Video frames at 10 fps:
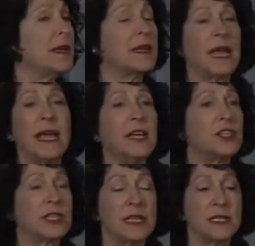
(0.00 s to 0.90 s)

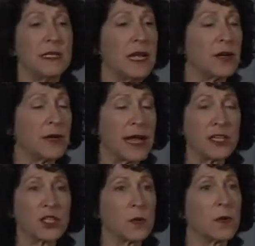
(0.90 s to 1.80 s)
engaged in
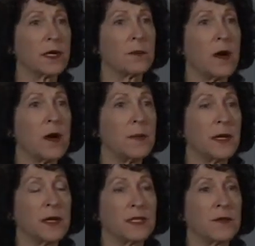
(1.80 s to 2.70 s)
international work in part
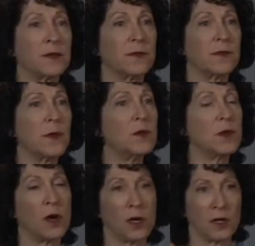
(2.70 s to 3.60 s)
because of a phone
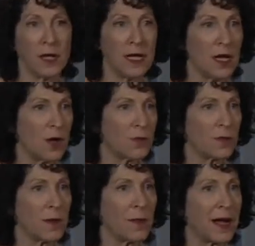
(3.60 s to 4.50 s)
call
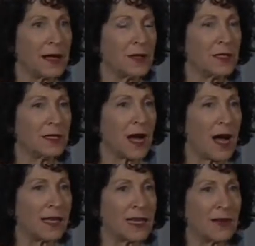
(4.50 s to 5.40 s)
from my good
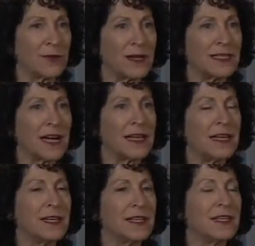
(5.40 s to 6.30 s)
colleague and friend Don
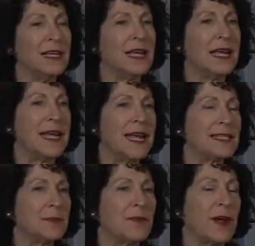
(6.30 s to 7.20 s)
Hill. He
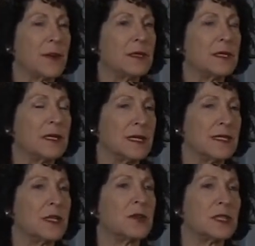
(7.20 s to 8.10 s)
asked me if I would
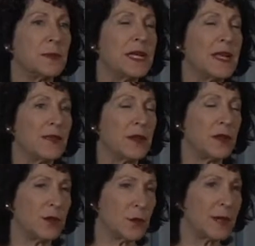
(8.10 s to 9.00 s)
consider speaking at the
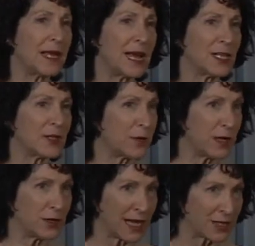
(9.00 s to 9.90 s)
European Council for
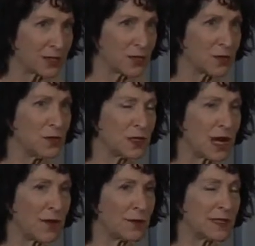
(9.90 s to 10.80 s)
International Schools
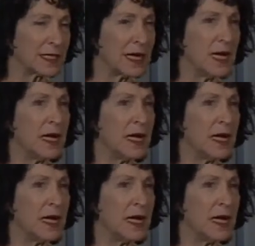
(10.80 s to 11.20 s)
conference